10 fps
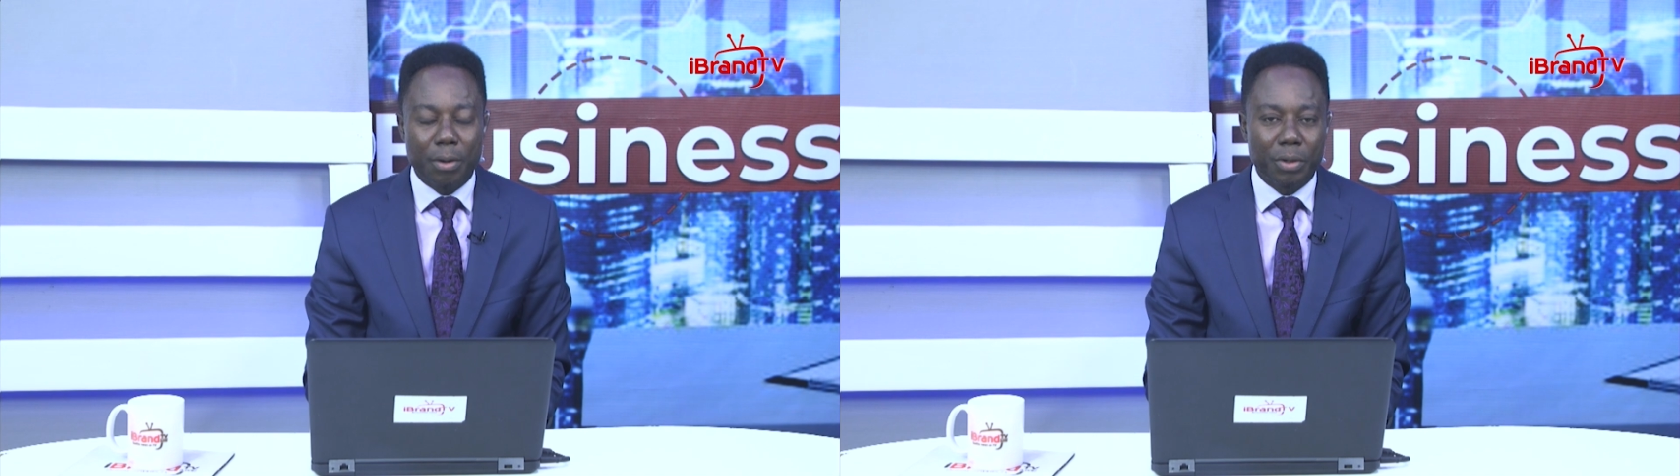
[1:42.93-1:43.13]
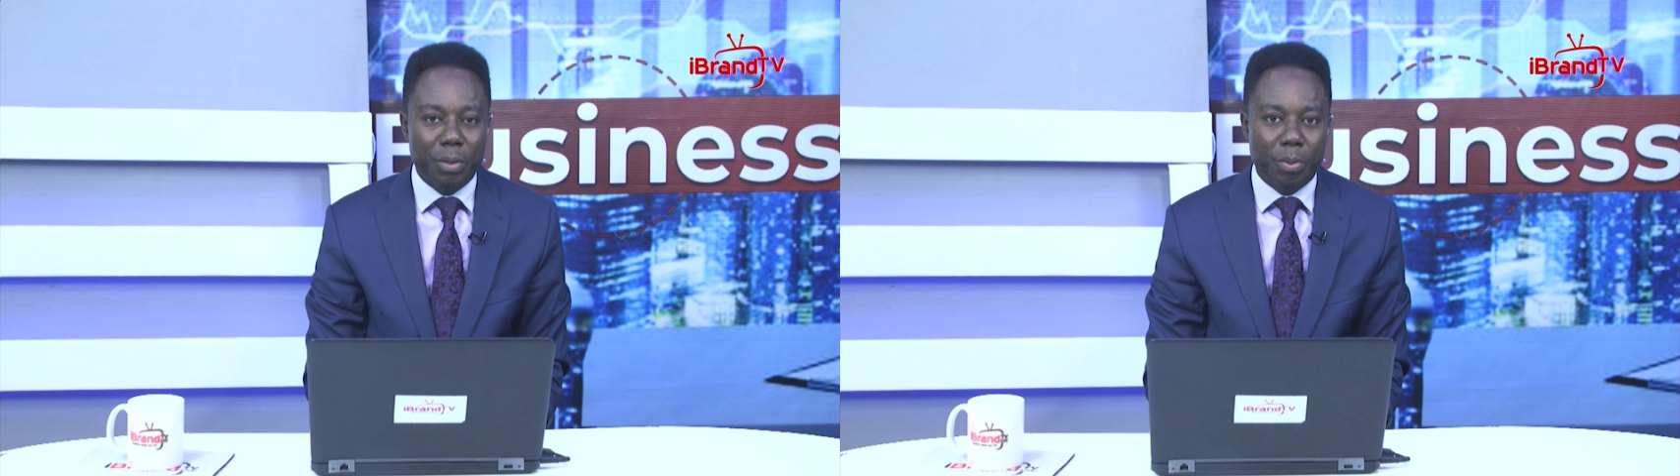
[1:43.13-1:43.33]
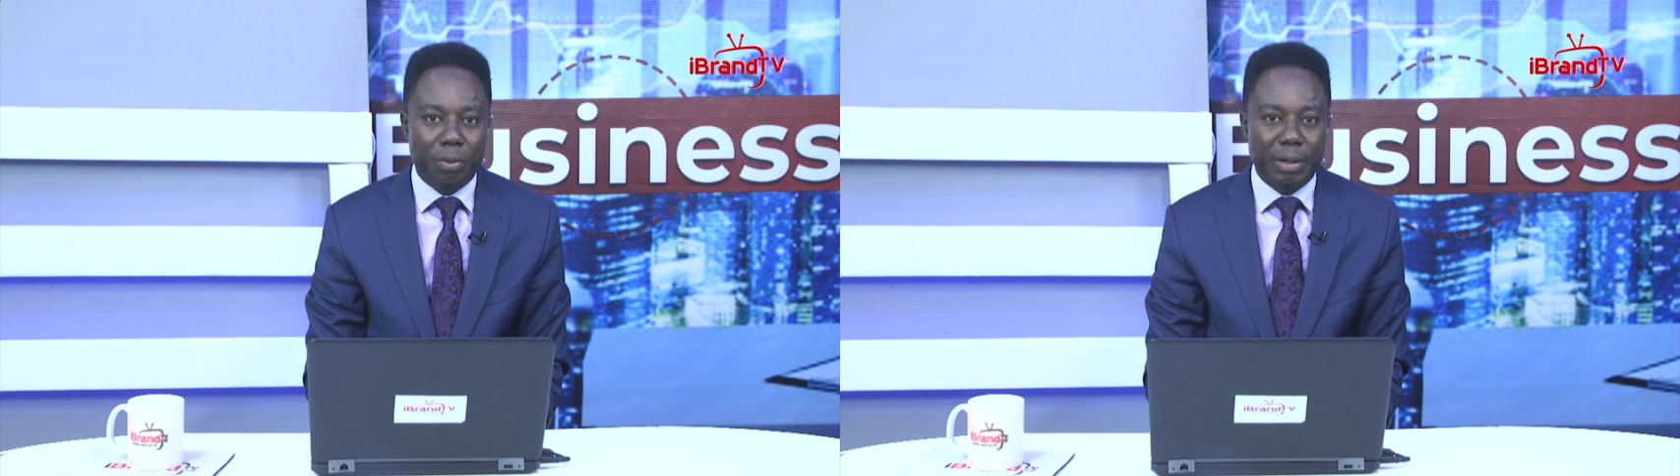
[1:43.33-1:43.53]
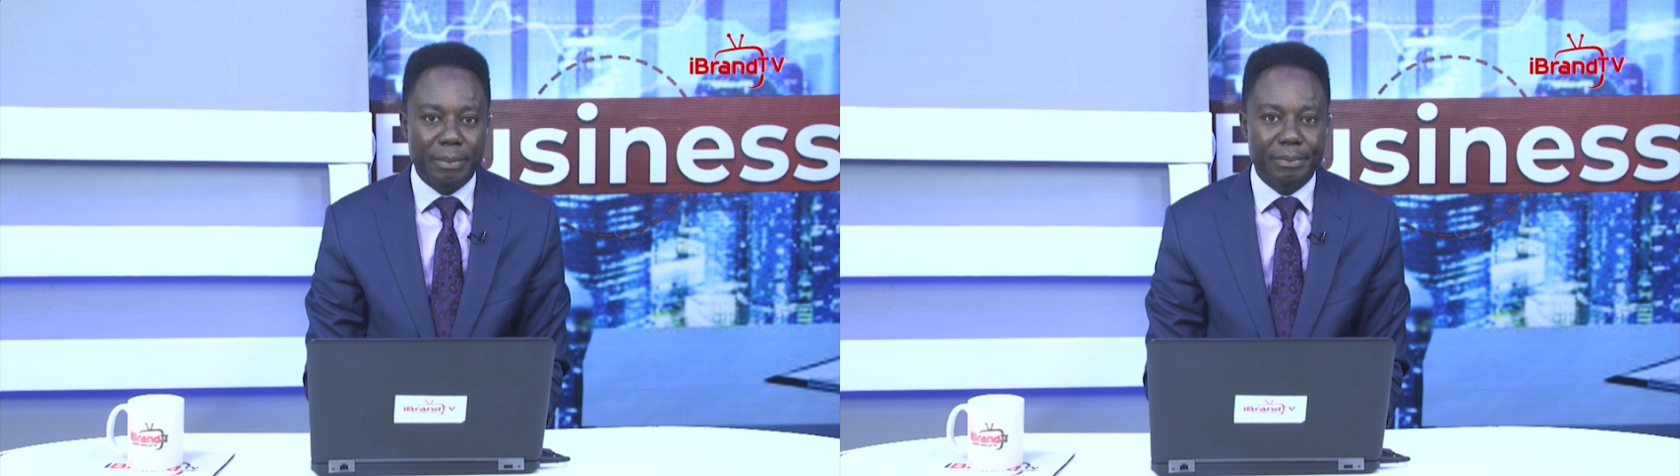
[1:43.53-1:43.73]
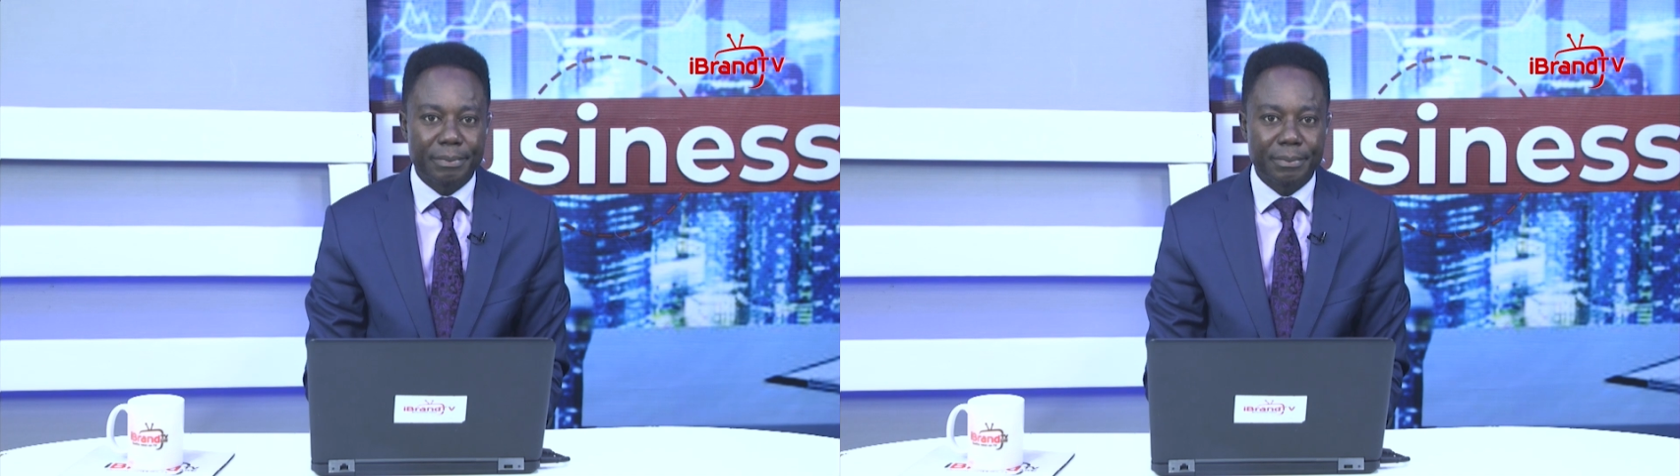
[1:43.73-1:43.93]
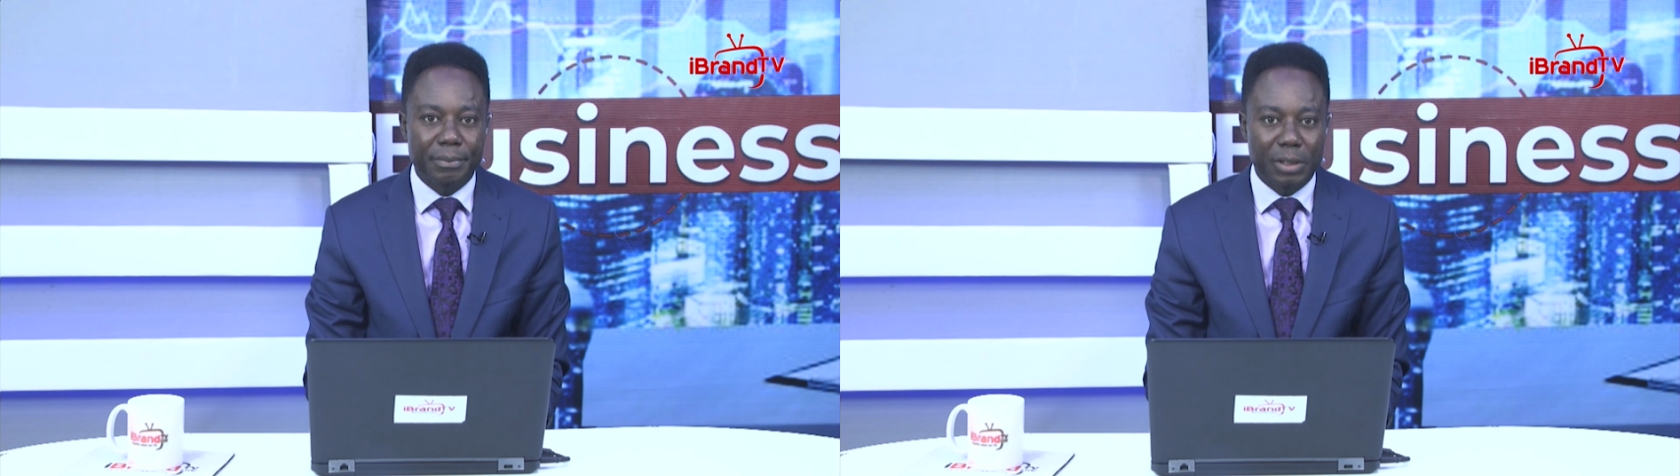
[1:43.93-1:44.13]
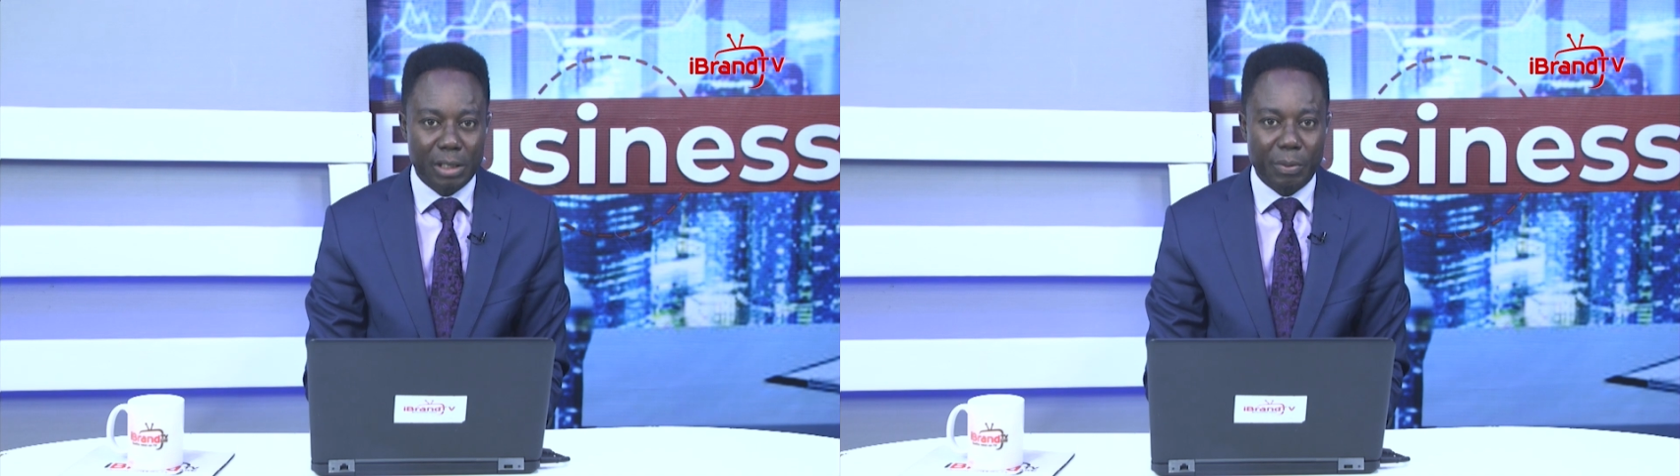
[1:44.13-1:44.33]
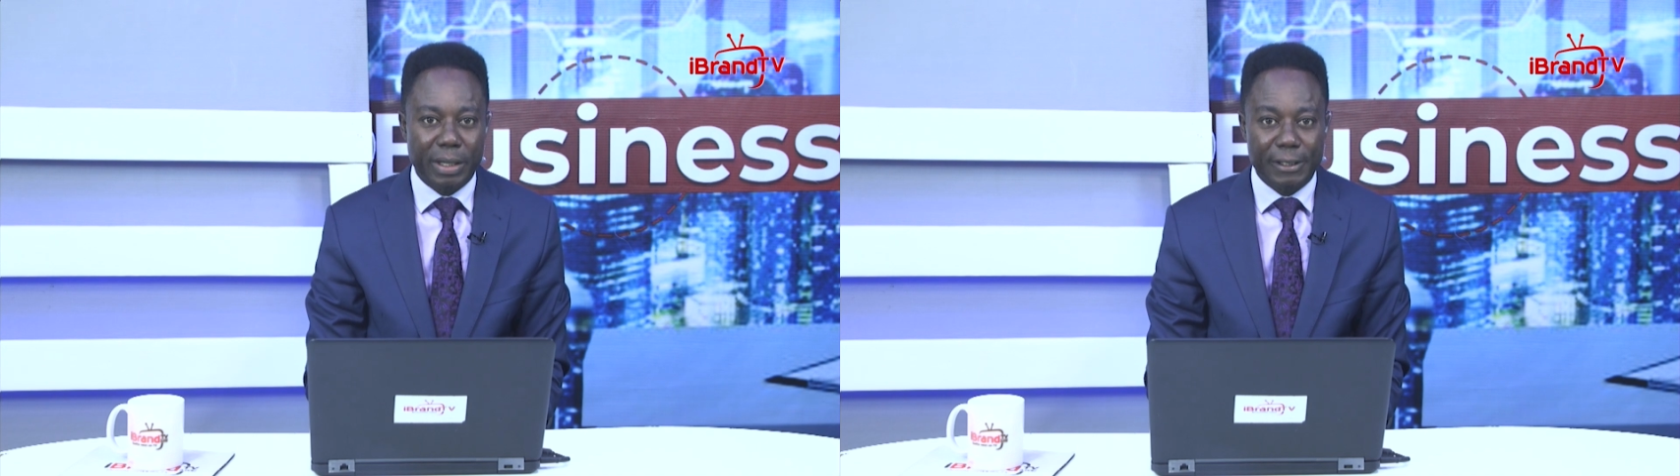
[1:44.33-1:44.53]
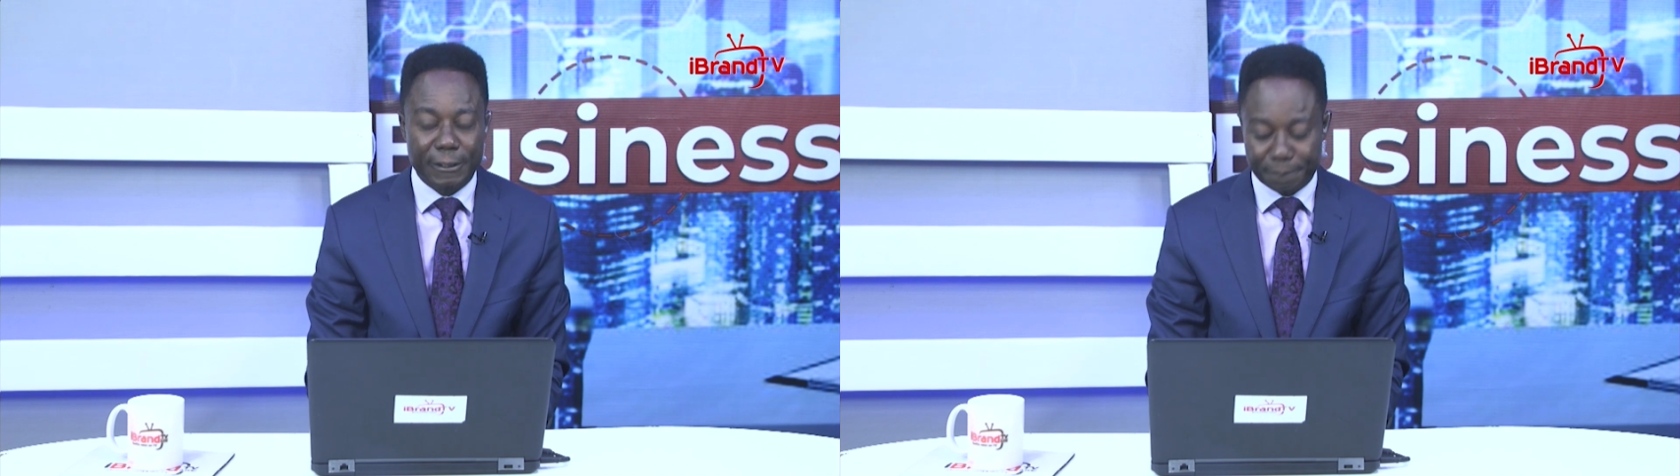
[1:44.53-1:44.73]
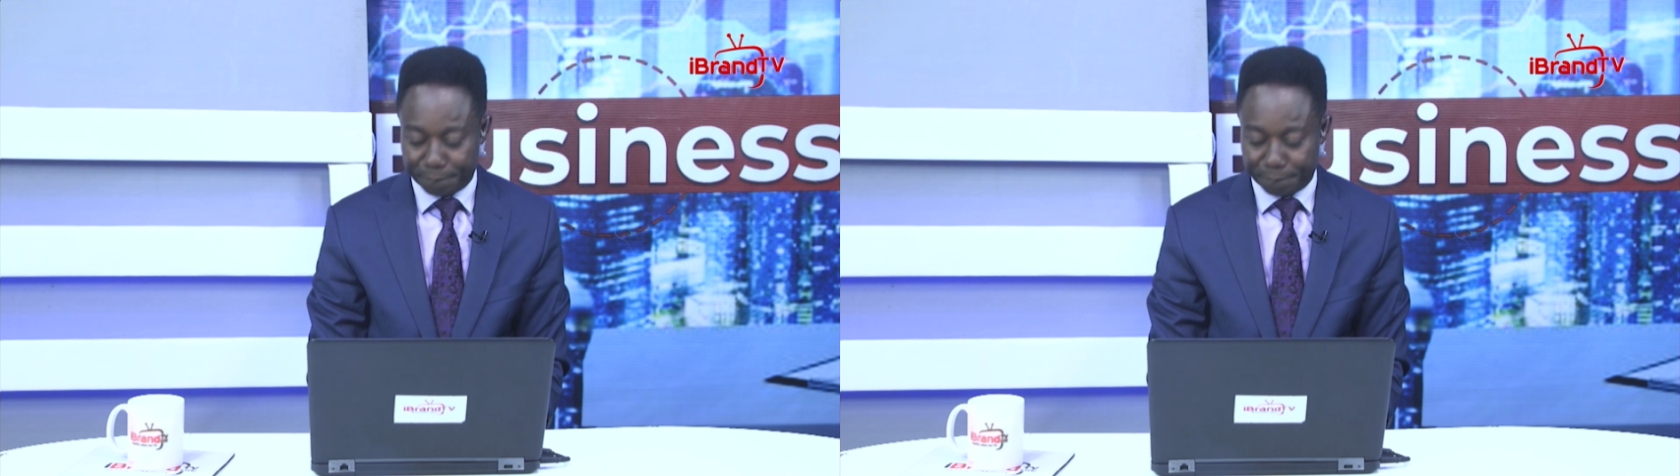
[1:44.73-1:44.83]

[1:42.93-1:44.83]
on the program. Stay with us.